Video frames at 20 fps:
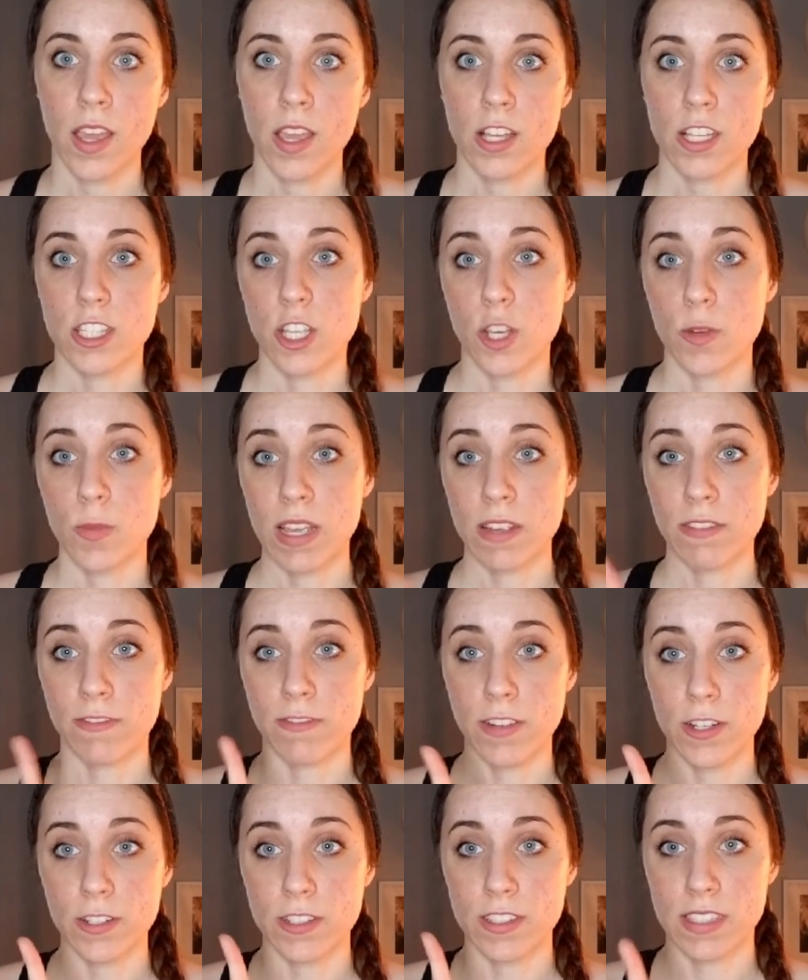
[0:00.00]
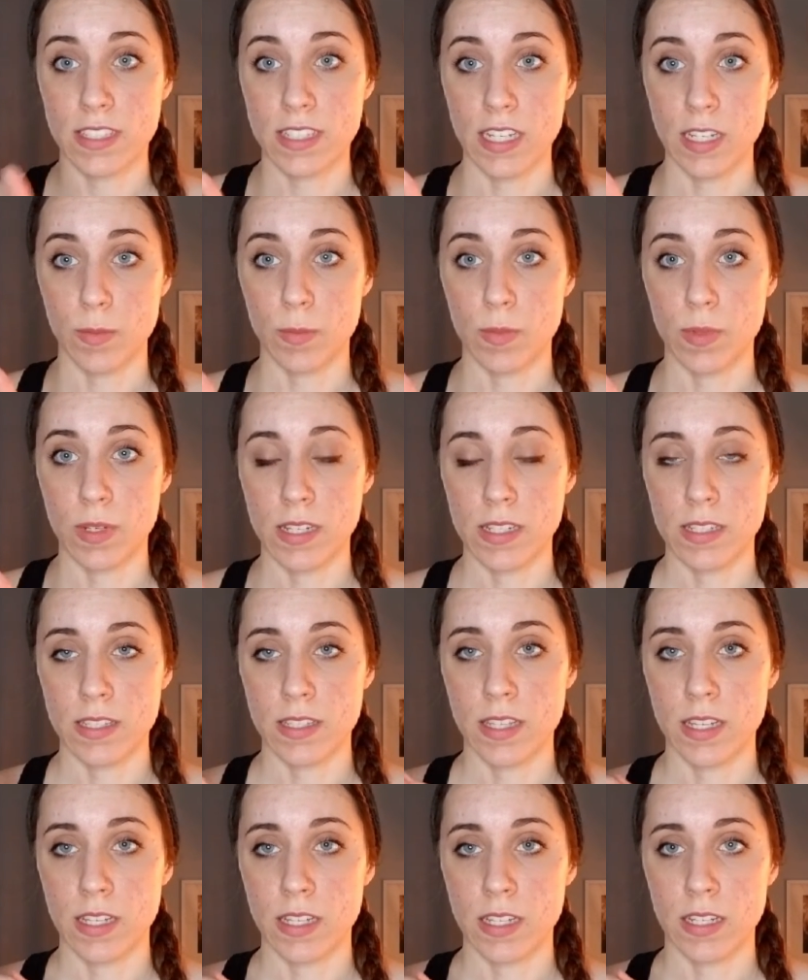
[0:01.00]
So my first tip is
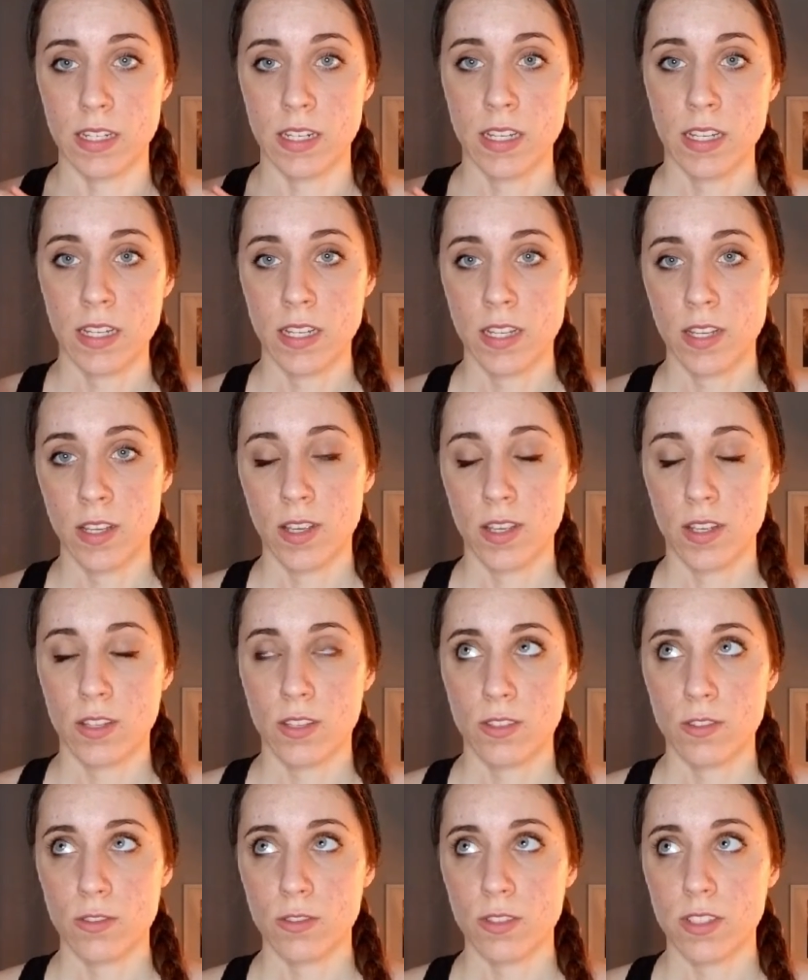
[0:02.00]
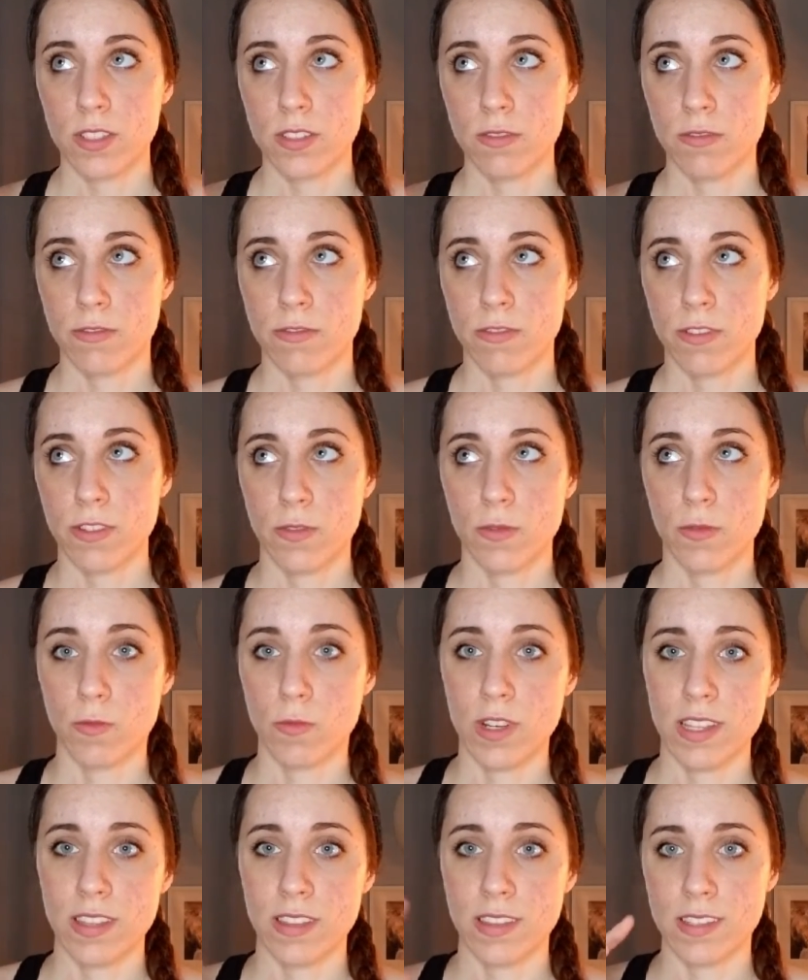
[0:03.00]
that sort of
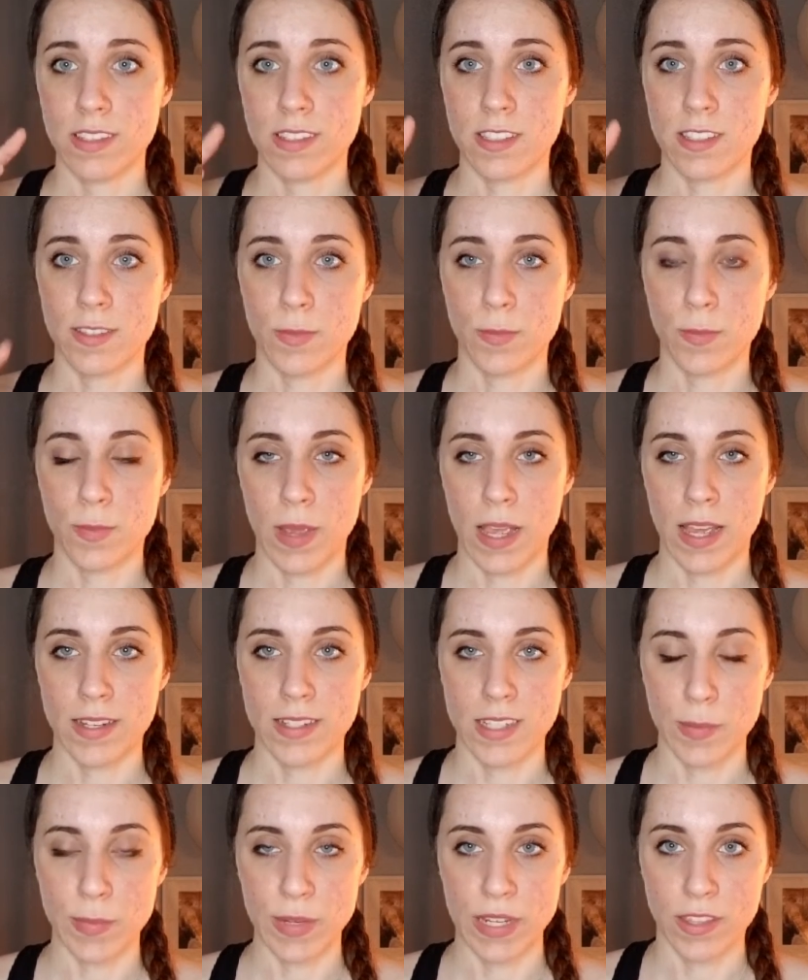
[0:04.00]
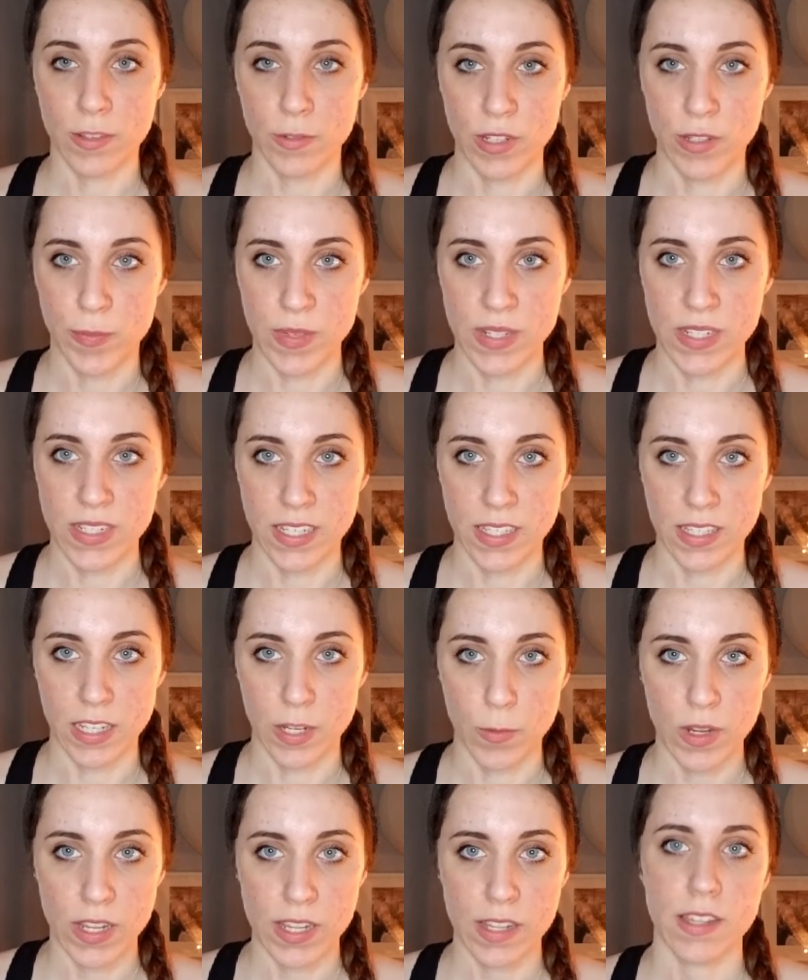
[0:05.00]
with this pandemic that we've been dealing
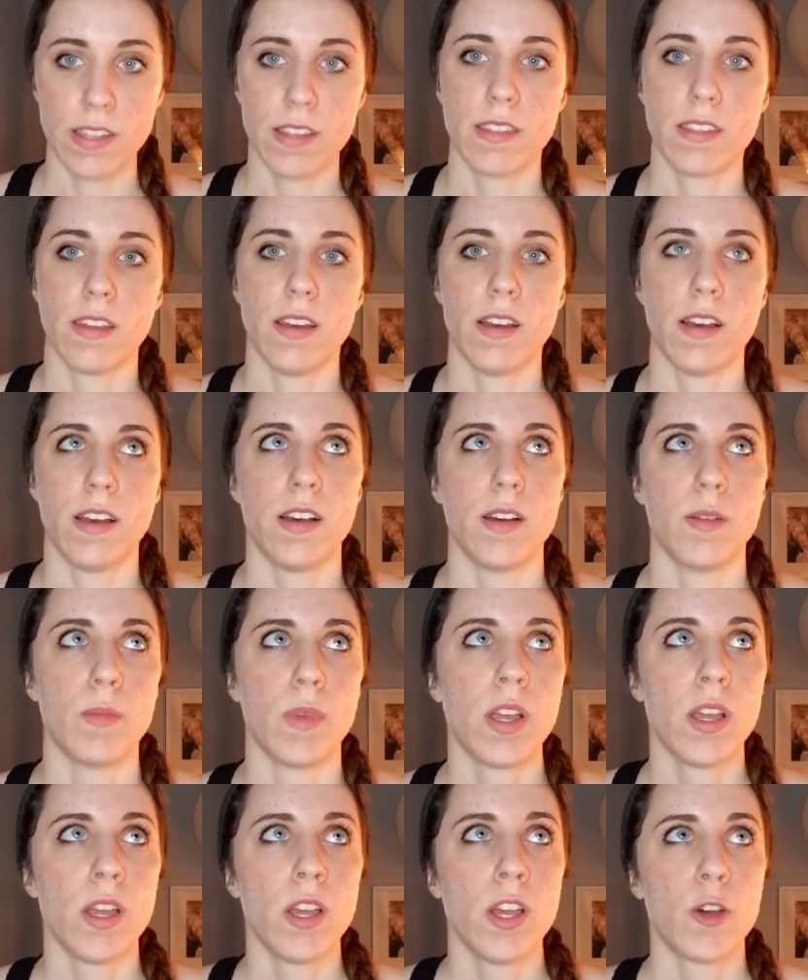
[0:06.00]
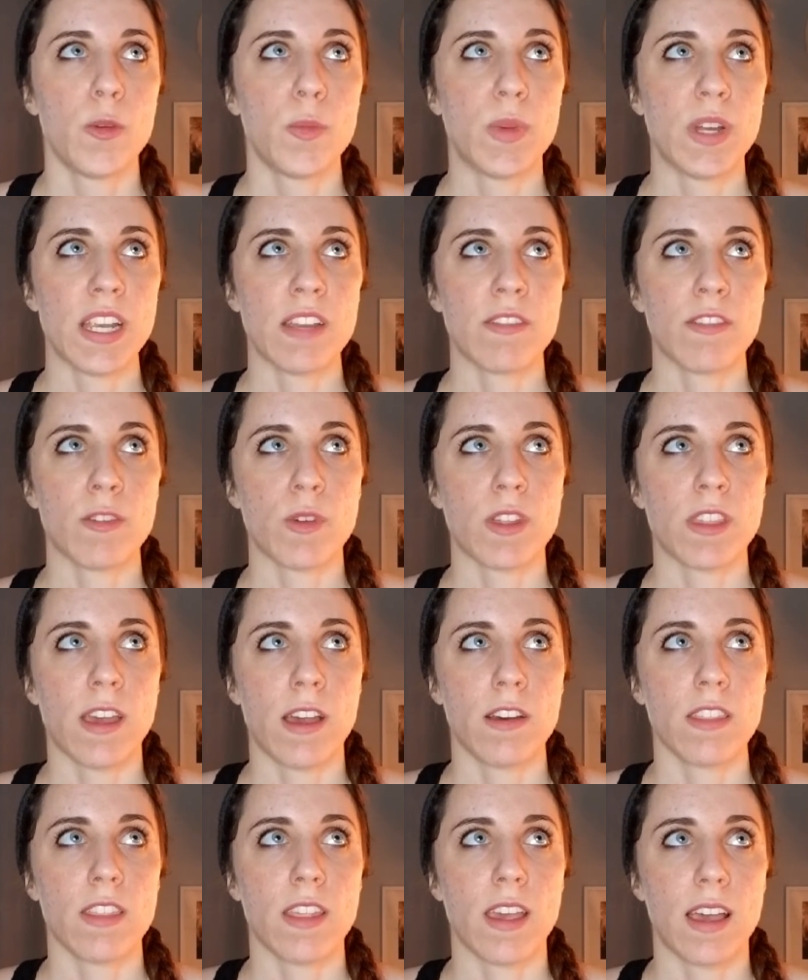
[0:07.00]
with, but even
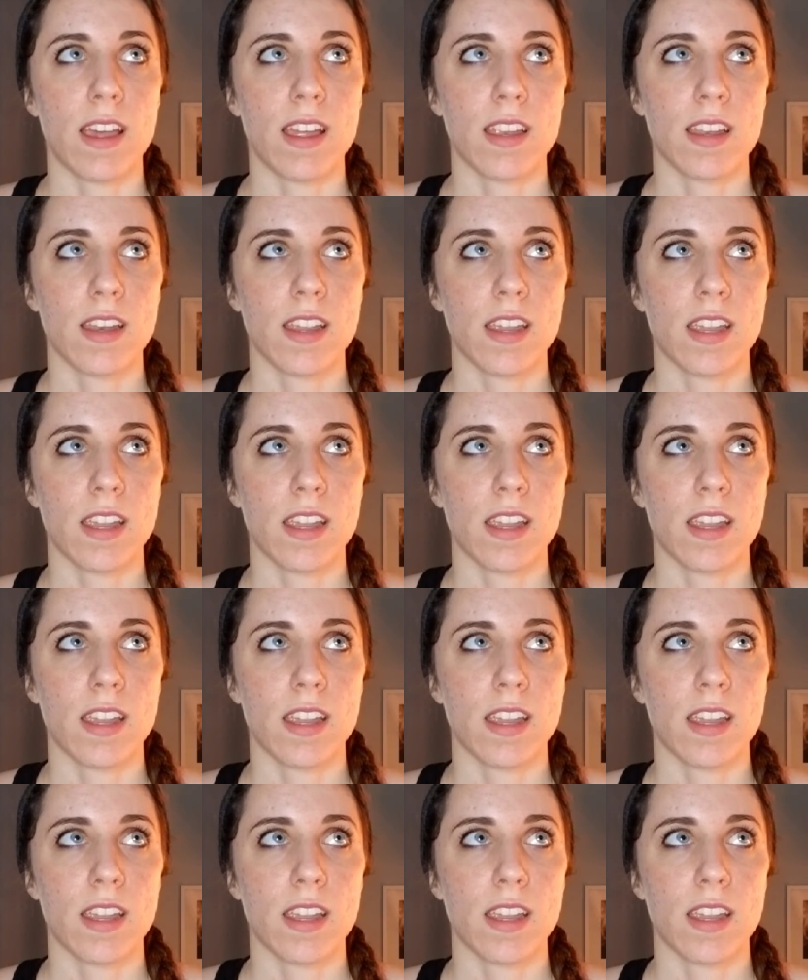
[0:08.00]
without that,